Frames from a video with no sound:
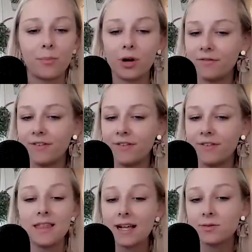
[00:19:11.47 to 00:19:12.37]
perfect.
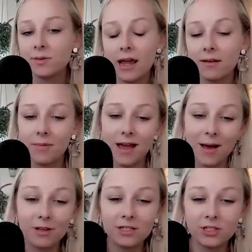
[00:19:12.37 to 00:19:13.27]
That's what
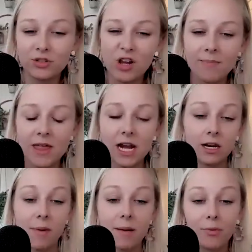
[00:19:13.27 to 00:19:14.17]
Emily just grabbed that out of my